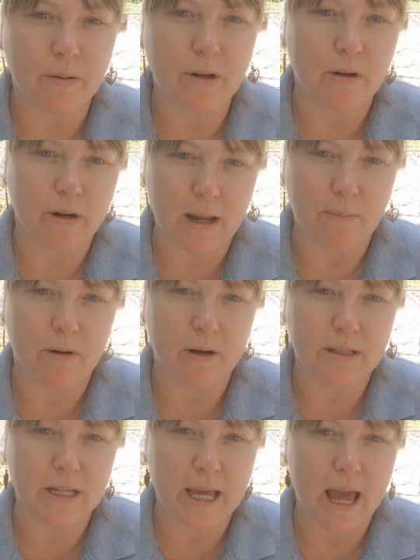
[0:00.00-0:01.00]
your
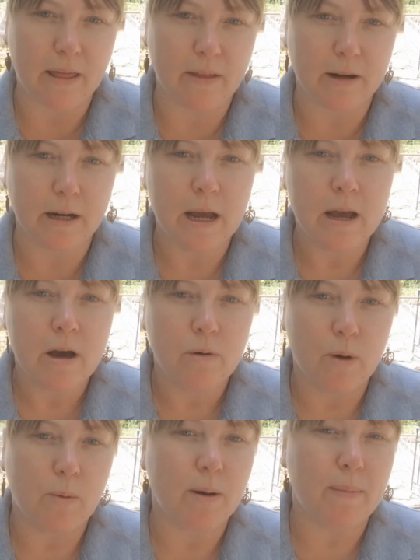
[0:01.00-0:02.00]
neighborhood to gather,
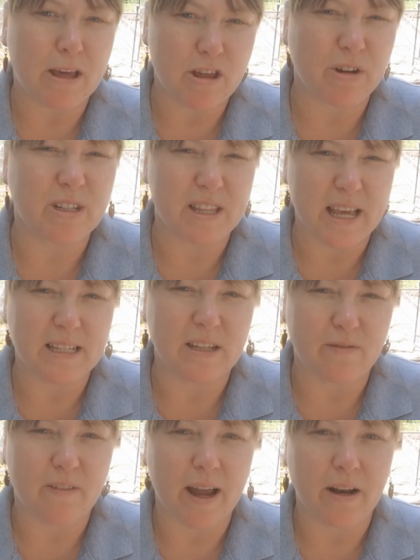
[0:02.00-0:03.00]
we want to make sure it's things you
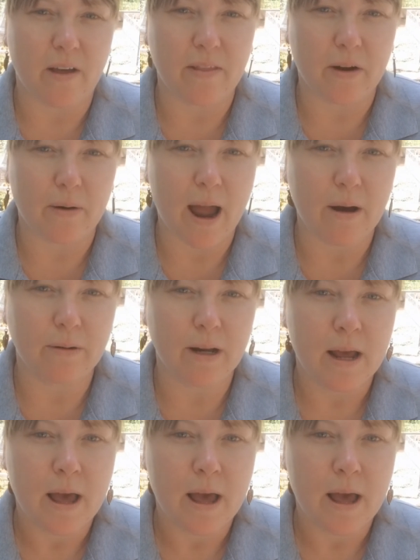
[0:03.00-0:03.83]
find on the ground.